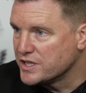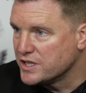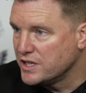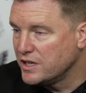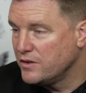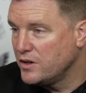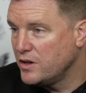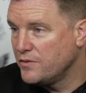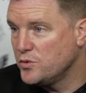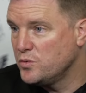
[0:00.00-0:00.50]
And
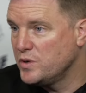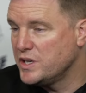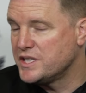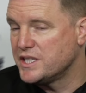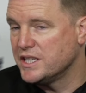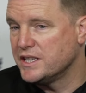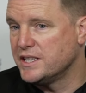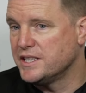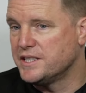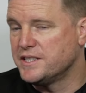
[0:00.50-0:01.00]
I've always
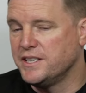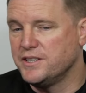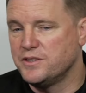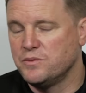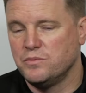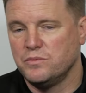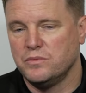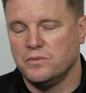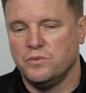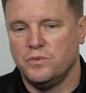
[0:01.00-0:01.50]
said this
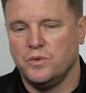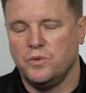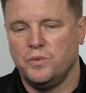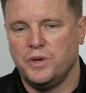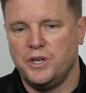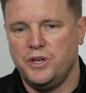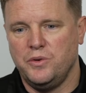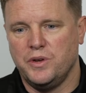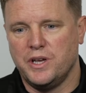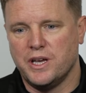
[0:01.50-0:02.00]
season,
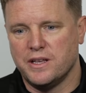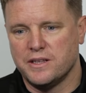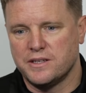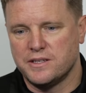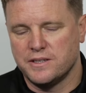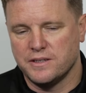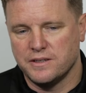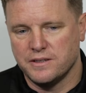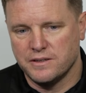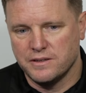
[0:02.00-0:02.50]
when you
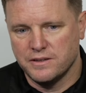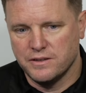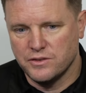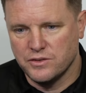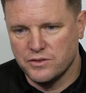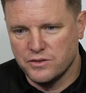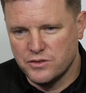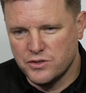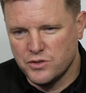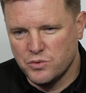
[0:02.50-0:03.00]
get
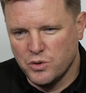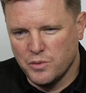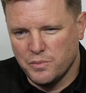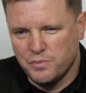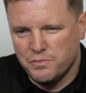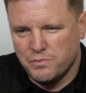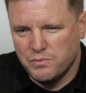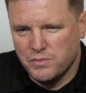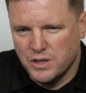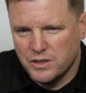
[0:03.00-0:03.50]
to
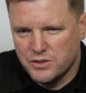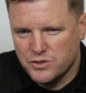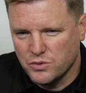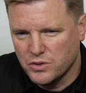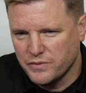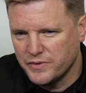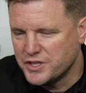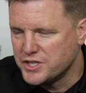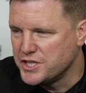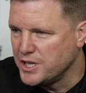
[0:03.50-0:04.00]
a, a sort
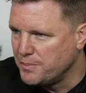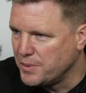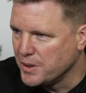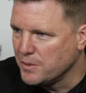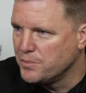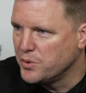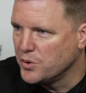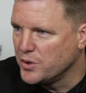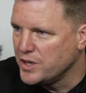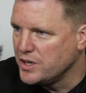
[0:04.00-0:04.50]
of a tipping
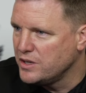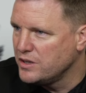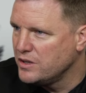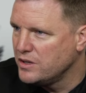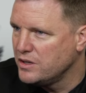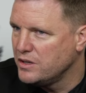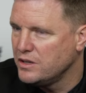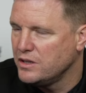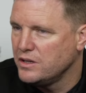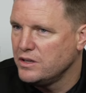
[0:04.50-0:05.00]
point
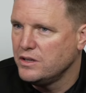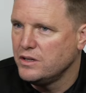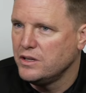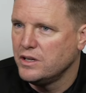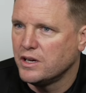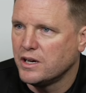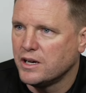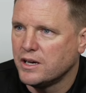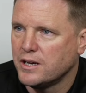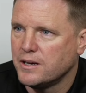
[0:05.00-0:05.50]

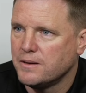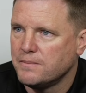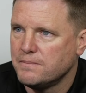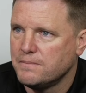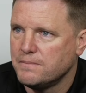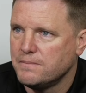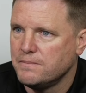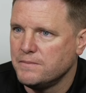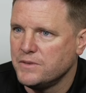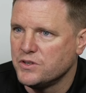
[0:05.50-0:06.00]

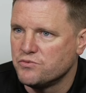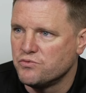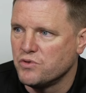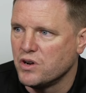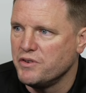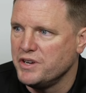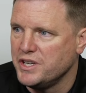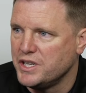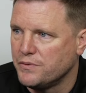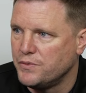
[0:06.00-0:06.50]
um, it's
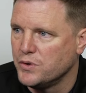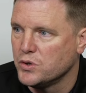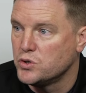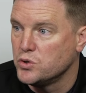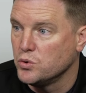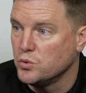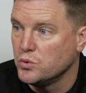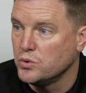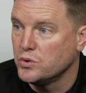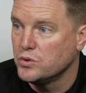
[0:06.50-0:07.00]
very
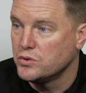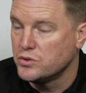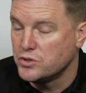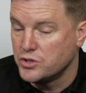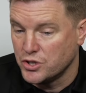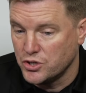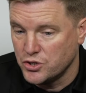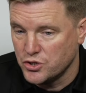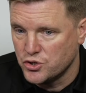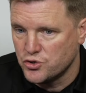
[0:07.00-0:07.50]
difficult to
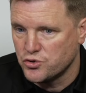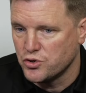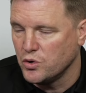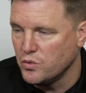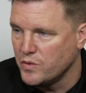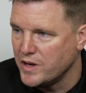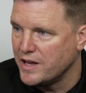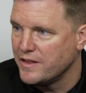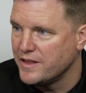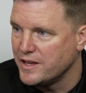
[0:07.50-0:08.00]
control
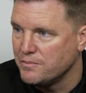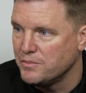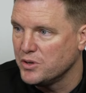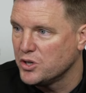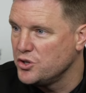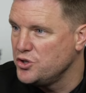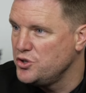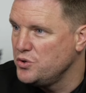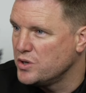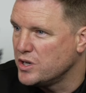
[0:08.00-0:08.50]
that then
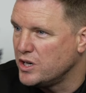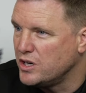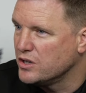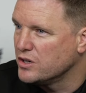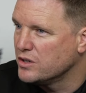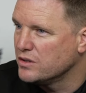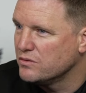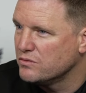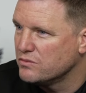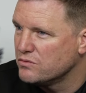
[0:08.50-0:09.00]
because you
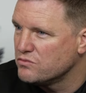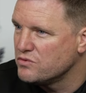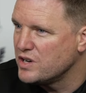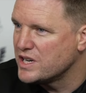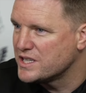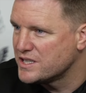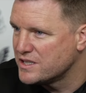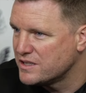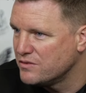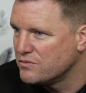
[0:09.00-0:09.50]
can't
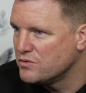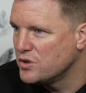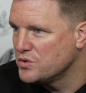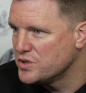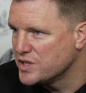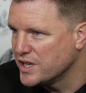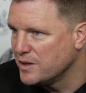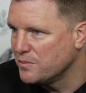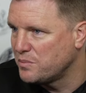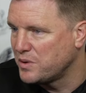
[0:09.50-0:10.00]
rest and
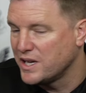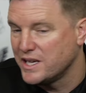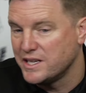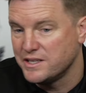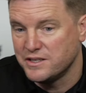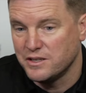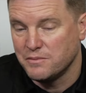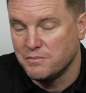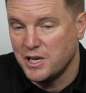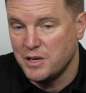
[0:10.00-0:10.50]
rotate players
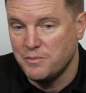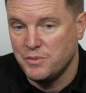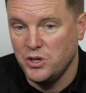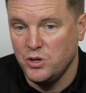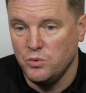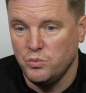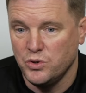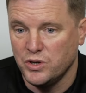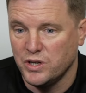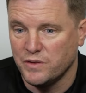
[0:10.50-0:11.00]
that maybe you
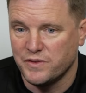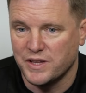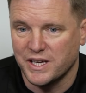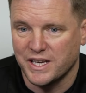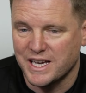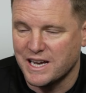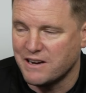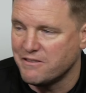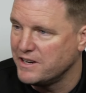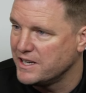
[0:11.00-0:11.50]
would if they're
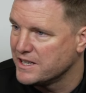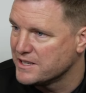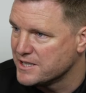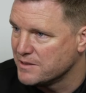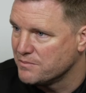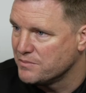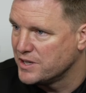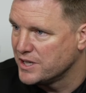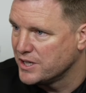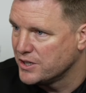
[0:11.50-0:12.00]
carrying
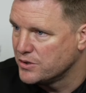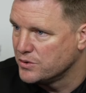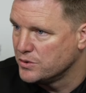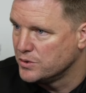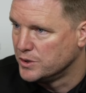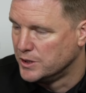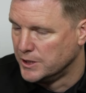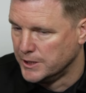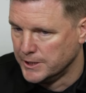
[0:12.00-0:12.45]
something or